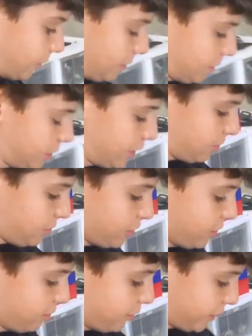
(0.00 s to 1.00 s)
fun game you
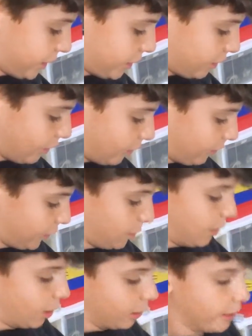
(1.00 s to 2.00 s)
can play if you
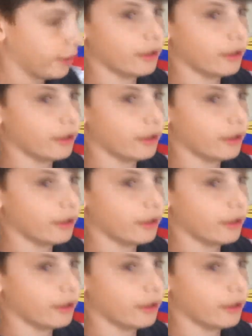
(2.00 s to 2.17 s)
build